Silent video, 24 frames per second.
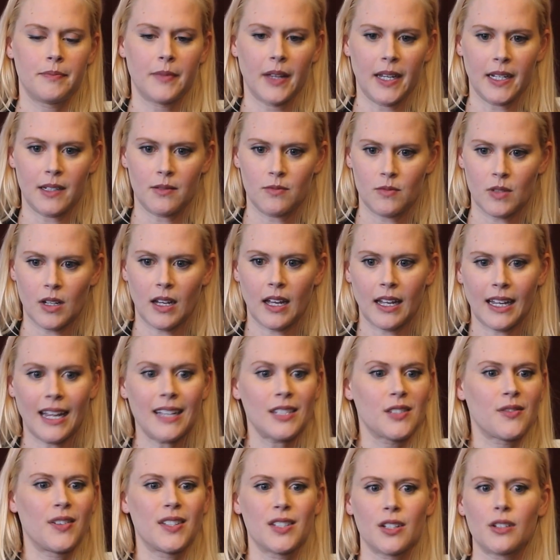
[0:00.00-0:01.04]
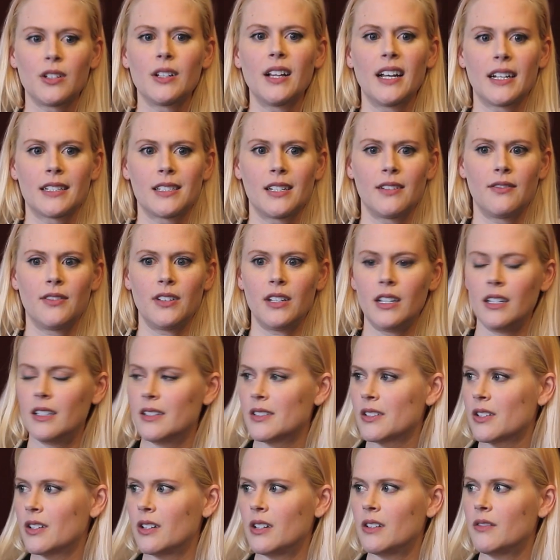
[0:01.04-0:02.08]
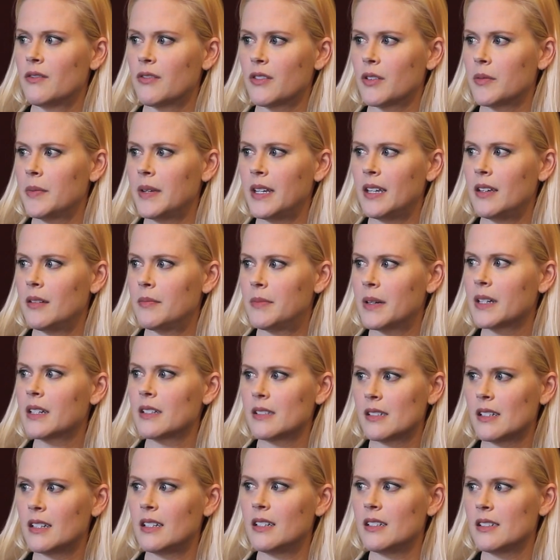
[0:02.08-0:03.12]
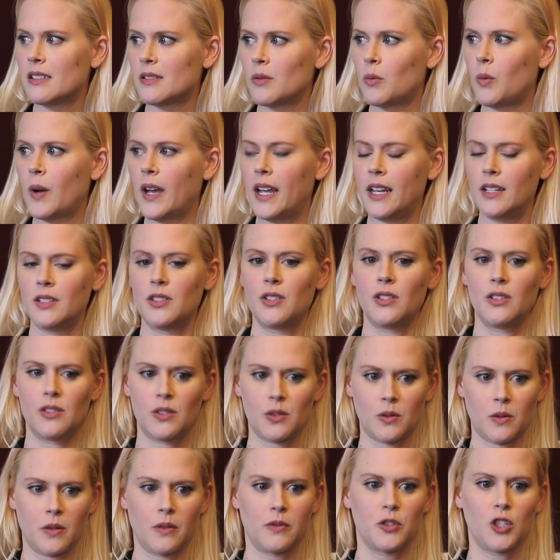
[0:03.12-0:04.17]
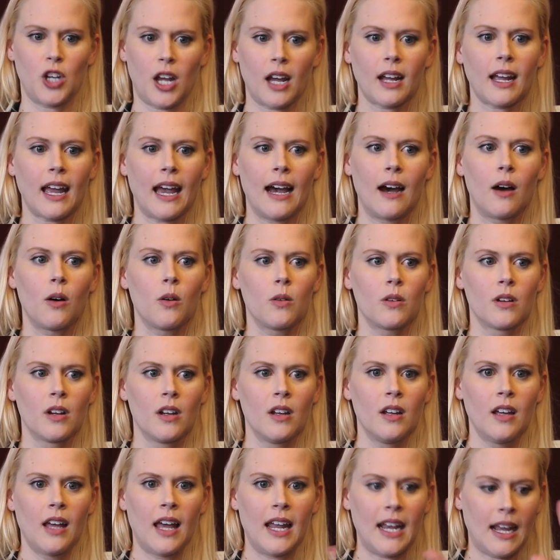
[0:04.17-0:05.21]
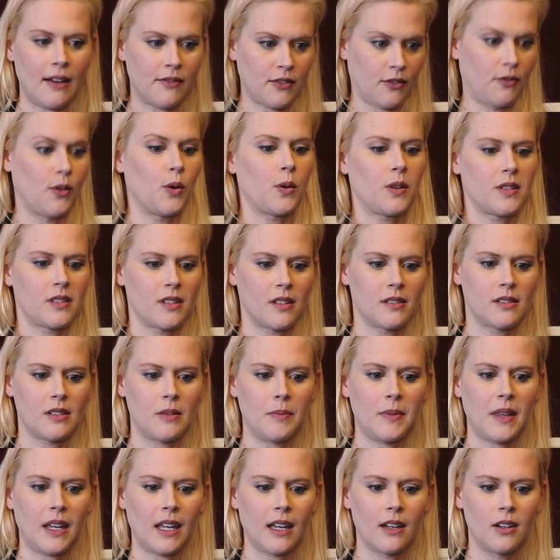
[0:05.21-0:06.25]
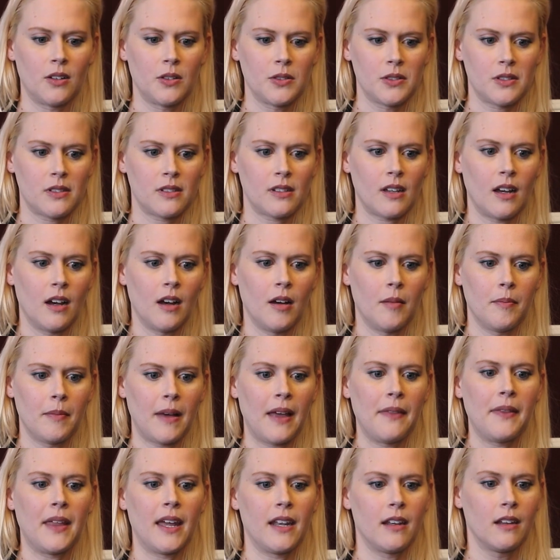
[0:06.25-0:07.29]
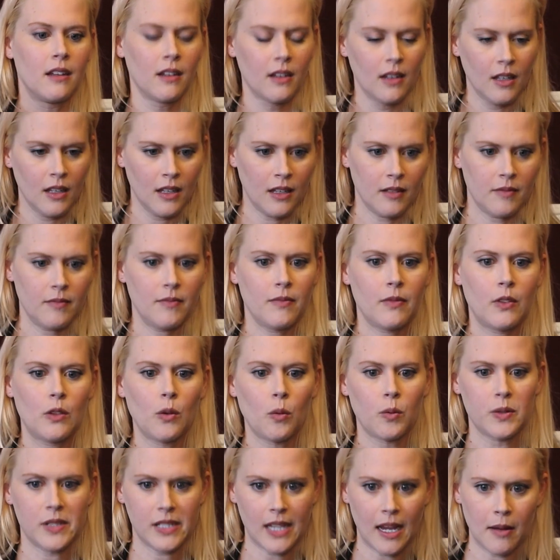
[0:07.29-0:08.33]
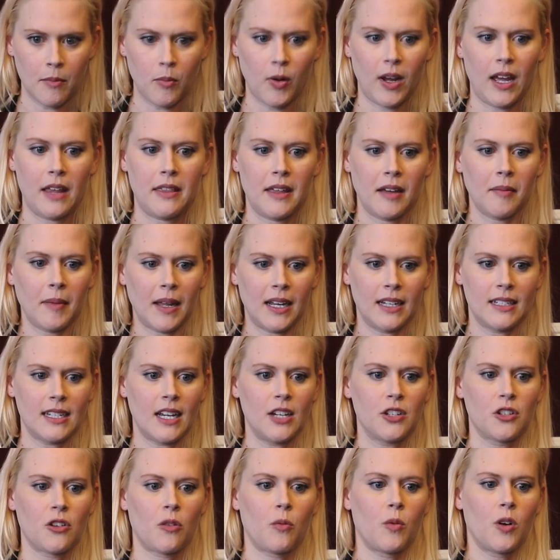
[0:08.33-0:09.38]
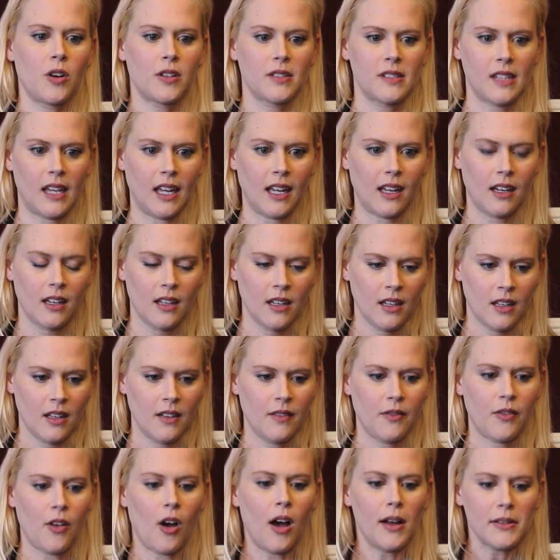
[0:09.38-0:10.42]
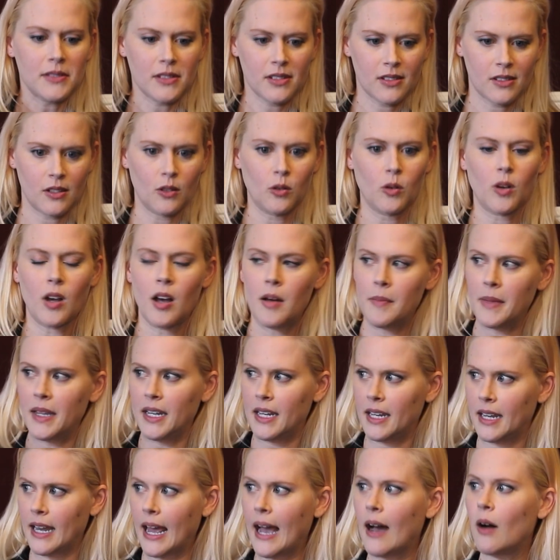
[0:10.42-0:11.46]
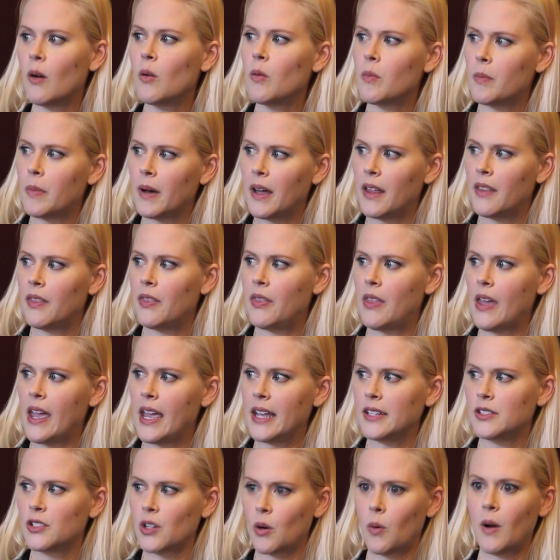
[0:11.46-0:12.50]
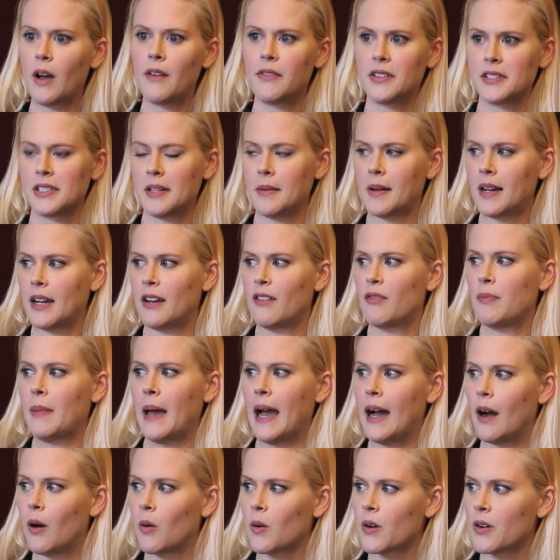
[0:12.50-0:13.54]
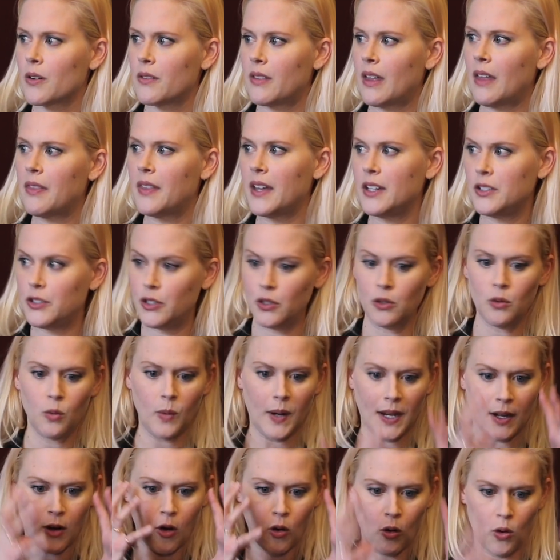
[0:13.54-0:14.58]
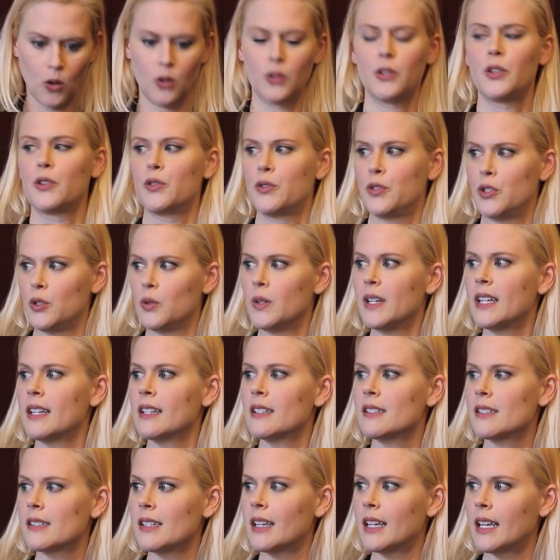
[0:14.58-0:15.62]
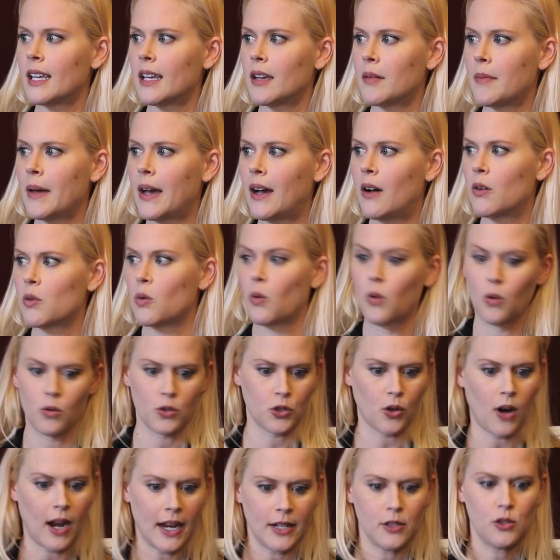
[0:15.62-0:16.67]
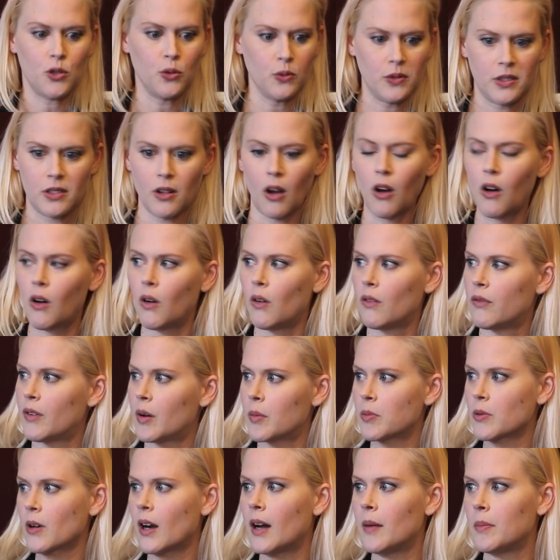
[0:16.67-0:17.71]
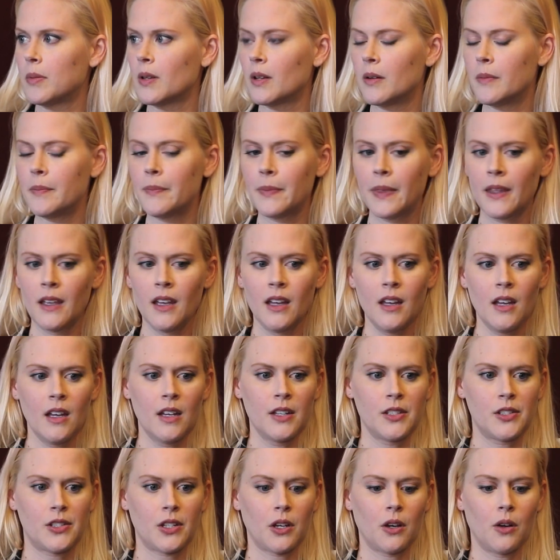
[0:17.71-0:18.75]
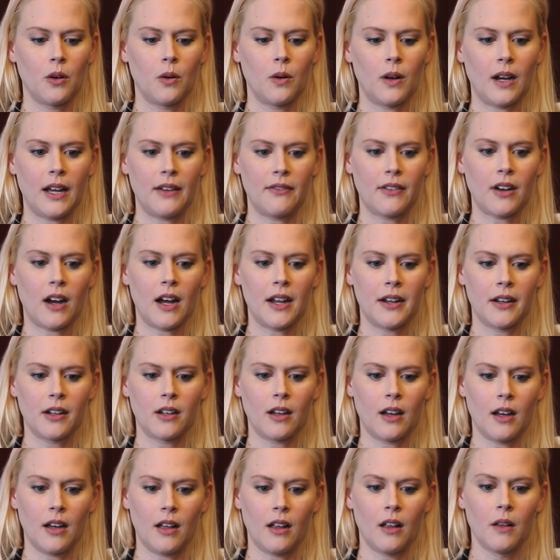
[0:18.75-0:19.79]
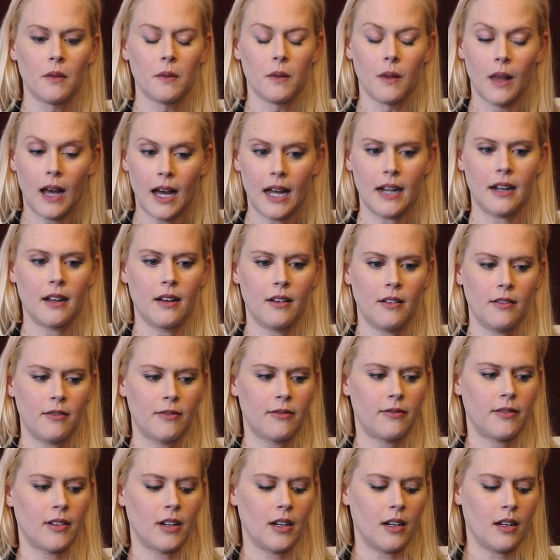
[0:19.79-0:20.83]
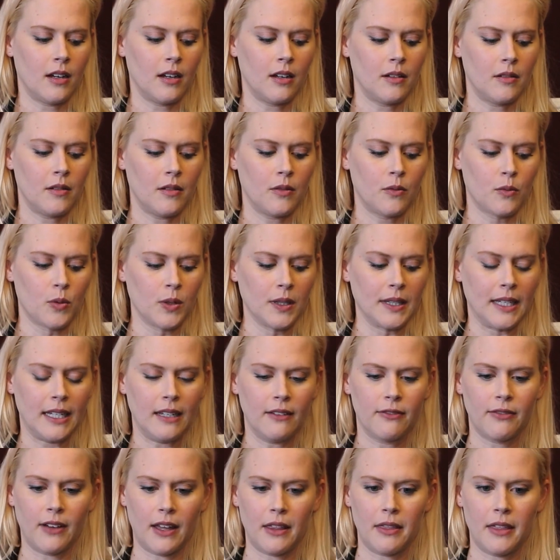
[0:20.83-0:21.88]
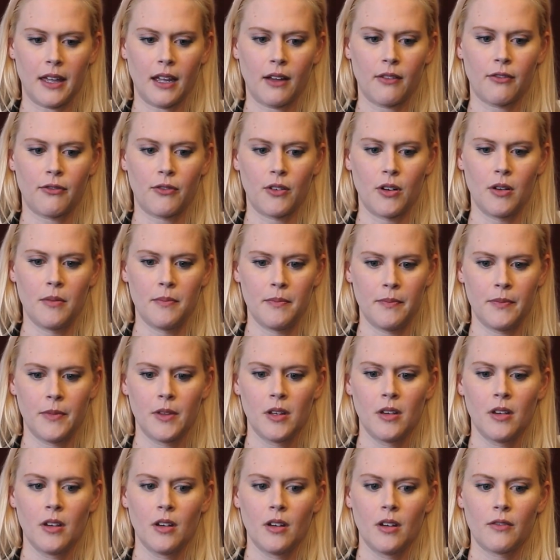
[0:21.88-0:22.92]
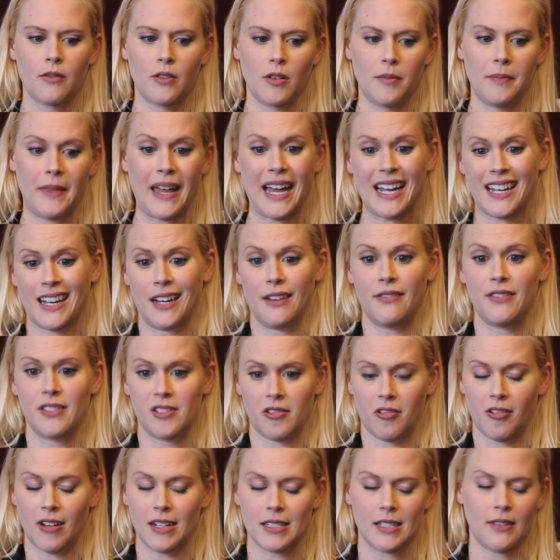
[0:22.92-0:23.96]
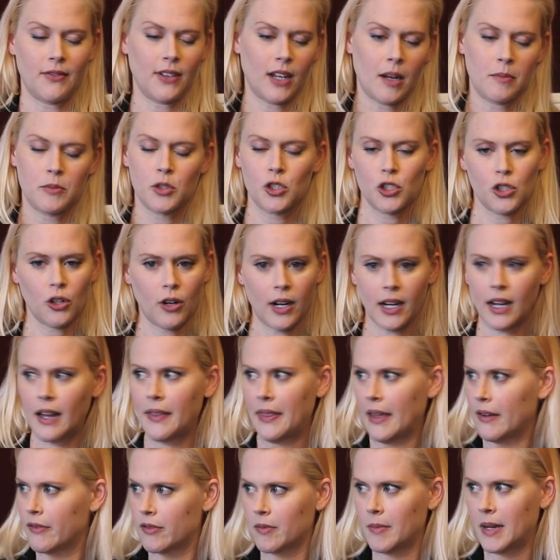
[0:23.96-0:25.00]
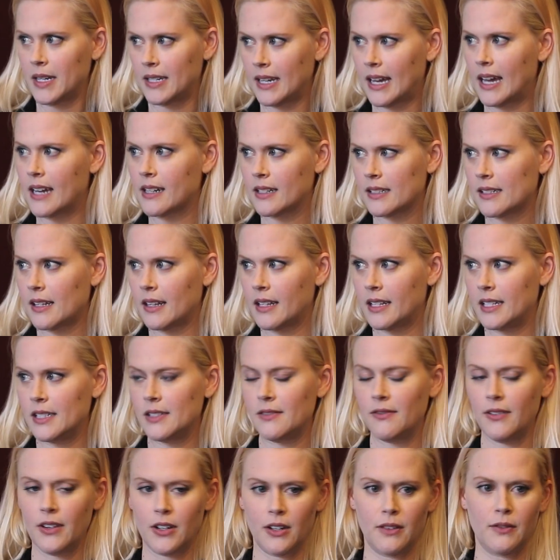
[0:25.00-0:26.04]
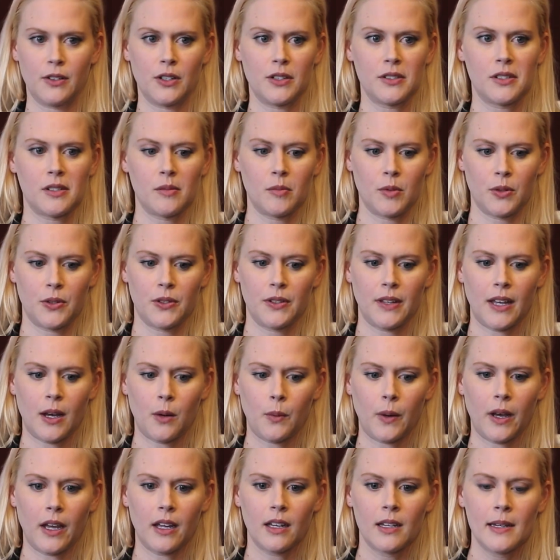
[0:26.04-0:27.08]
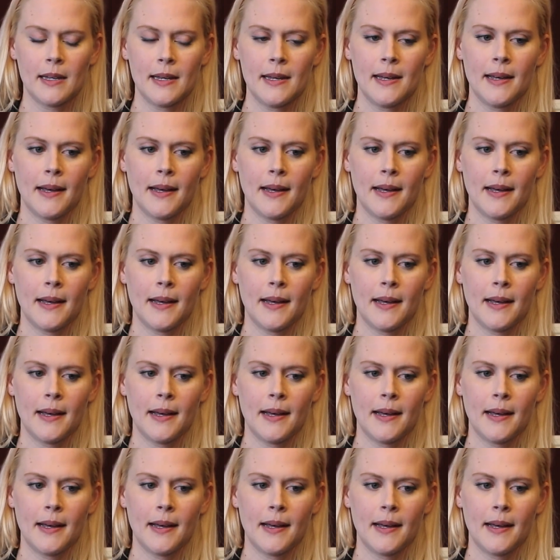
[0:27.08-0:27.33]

like, I guess physical activity is good for me because it is a way to sort of check out and have to focus on something else. And then the same way I think meditation works, like, thoughts still come in and out, but they don't have the same kind of power that they do when all you're doing is thinking about or trying to solve a problem. So I've gotten a lot of relief, I think, from that kind of physical activity. I'm sure I got that from my dad because I think he's very, very similar in that way.